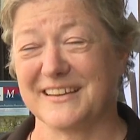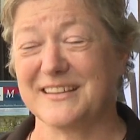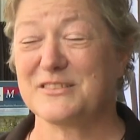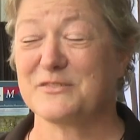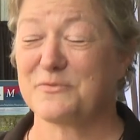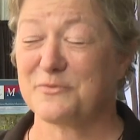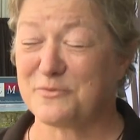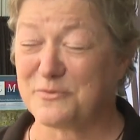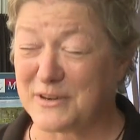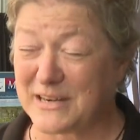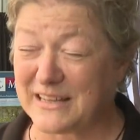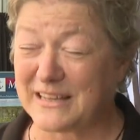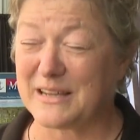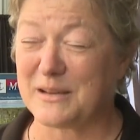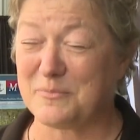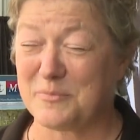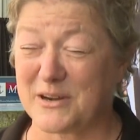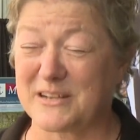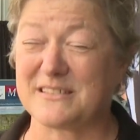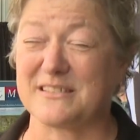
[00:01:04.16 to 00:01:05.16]
It's really
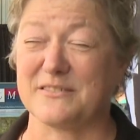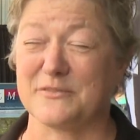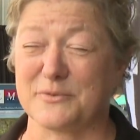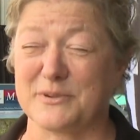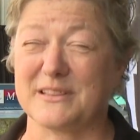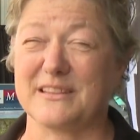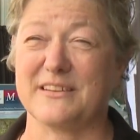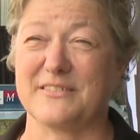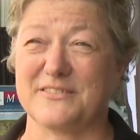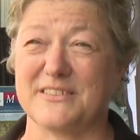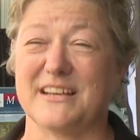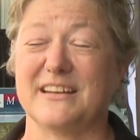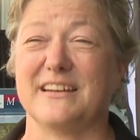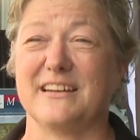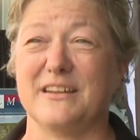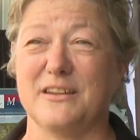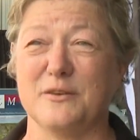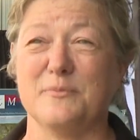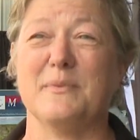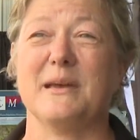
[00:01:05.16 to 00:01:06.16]
impressive what they've done at
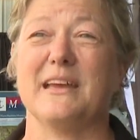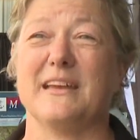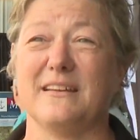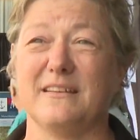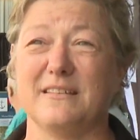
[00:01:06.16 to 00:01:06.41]
UMaine.